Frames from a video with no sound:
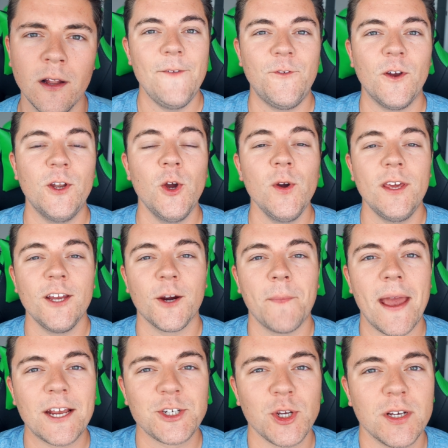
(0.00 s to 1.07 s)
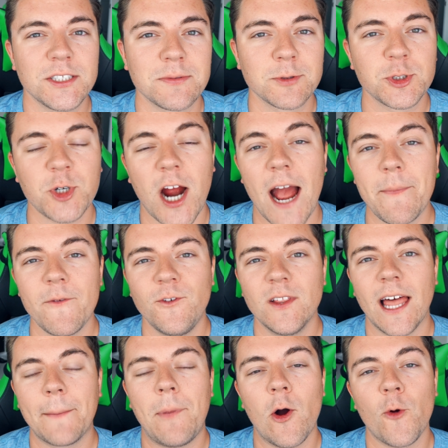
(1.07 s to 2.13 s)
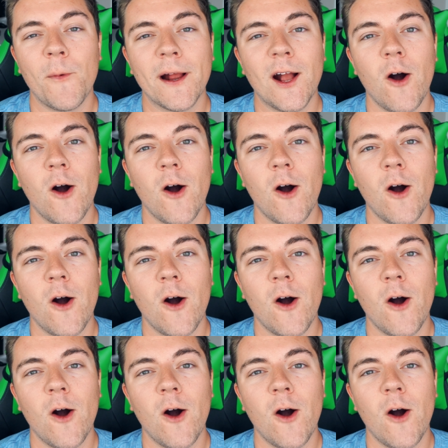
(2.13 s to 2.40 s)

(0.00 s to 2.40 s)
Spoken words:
If you're new here, make sure you subscribe if you like Pokemon